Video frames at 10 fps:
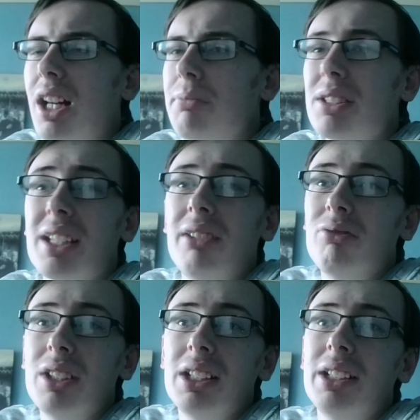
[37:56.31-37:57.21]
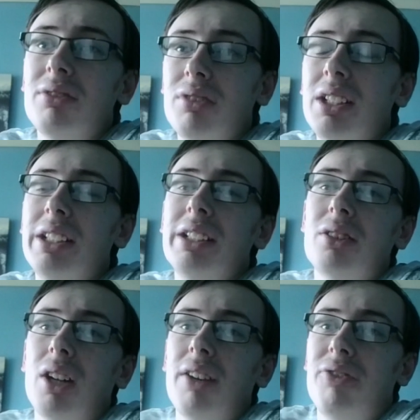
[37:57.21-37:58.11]
I'm just getting really, really
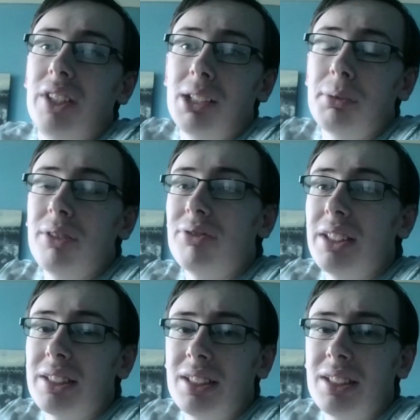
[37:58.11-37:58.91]
quite fed up over it.